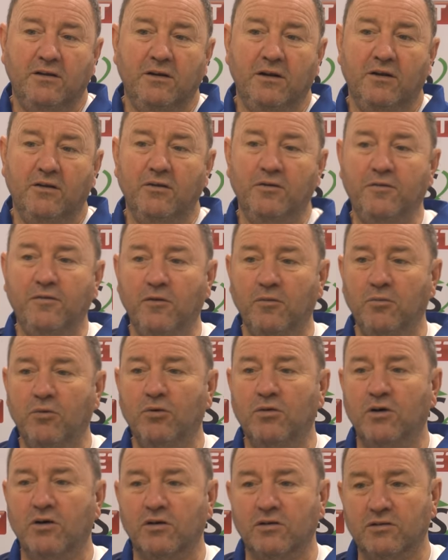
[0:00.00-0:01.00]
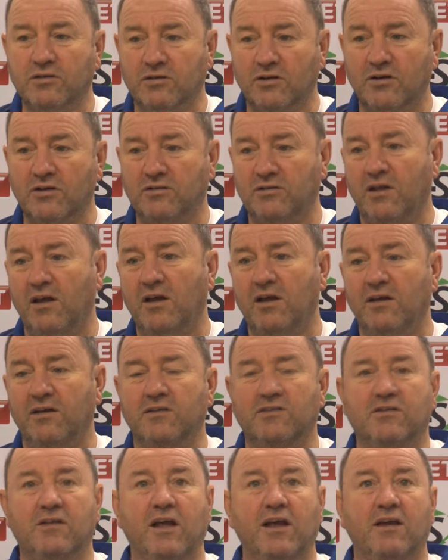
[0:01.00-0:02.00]
you know the football connoisseurs they
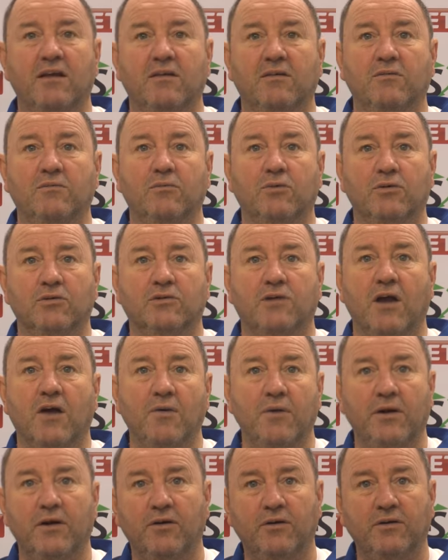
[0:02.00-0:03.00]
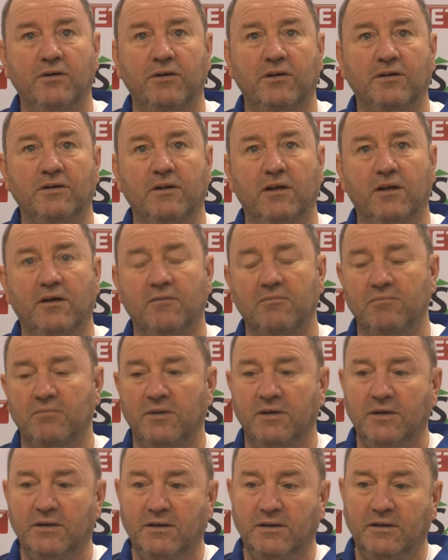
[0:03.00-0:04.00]
understand what's going on, and um,